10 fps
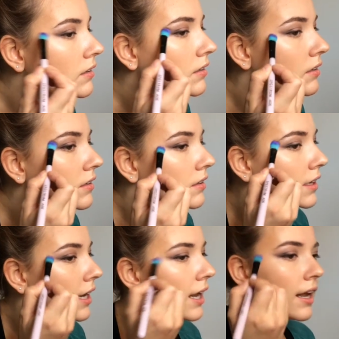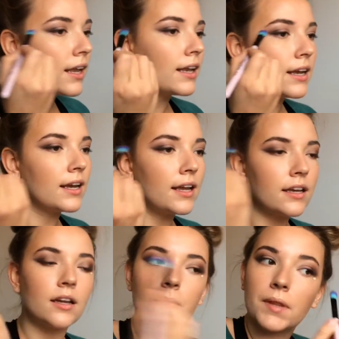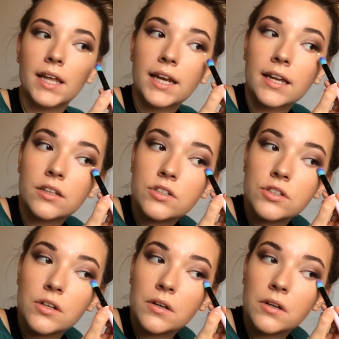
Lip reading: just to clean up that edge.